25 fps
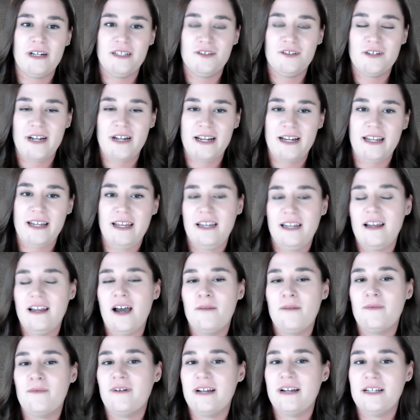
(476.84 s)
During
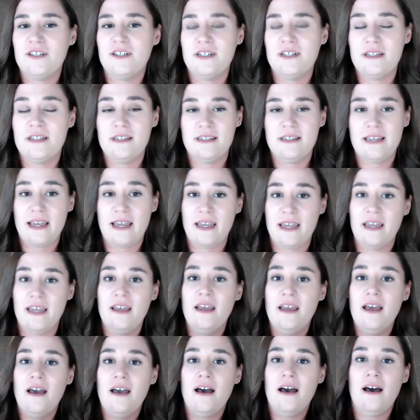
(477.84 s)
training operations,
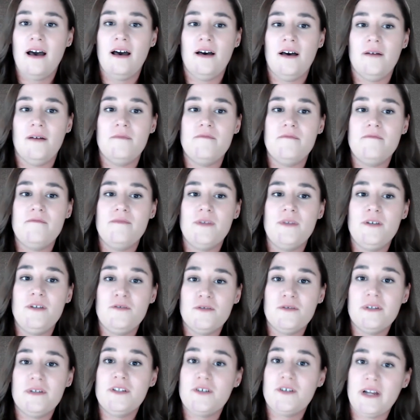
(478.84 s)
they
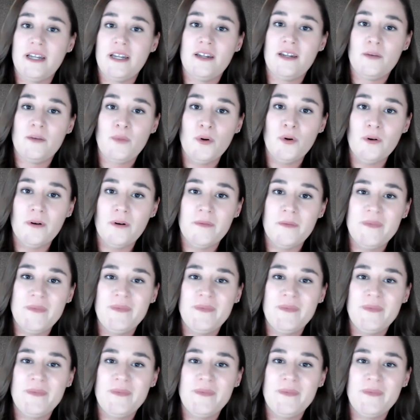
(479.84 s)
usually train in a